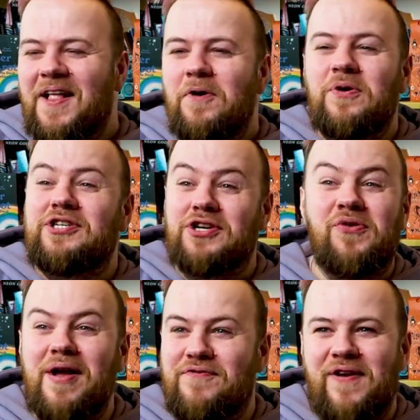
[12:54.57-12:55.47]
Which is a
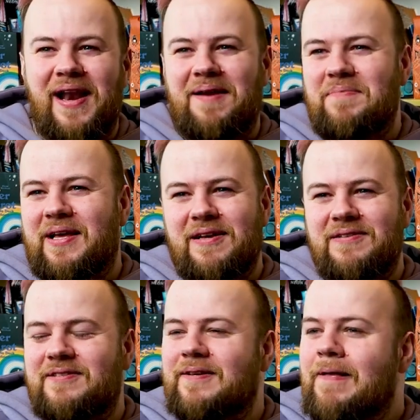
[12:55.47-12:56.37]
great feeling,
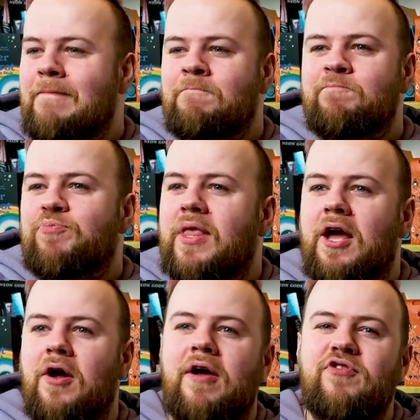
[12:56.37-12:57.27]
because you
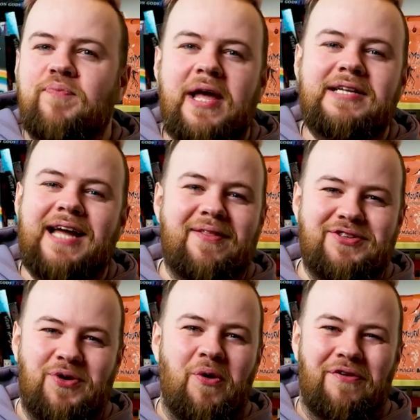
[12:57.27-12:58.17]
know, if you play a deck
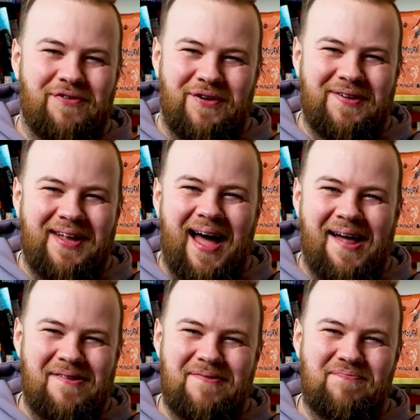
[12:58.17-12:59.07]
that's awful
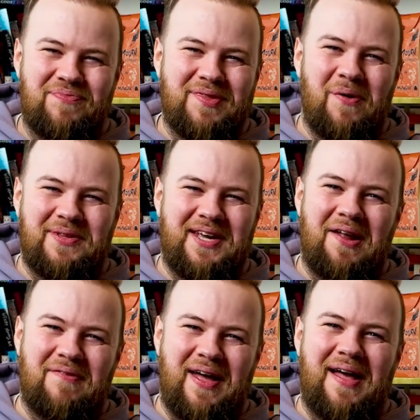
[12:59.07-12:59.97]
and no one's
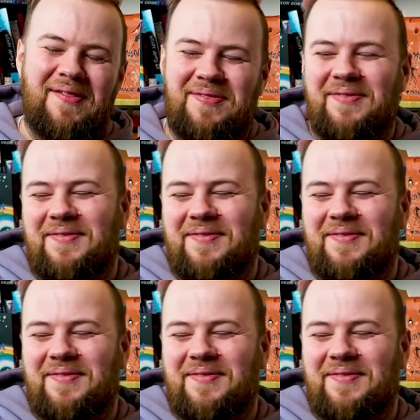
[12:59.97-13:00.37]
heard of it,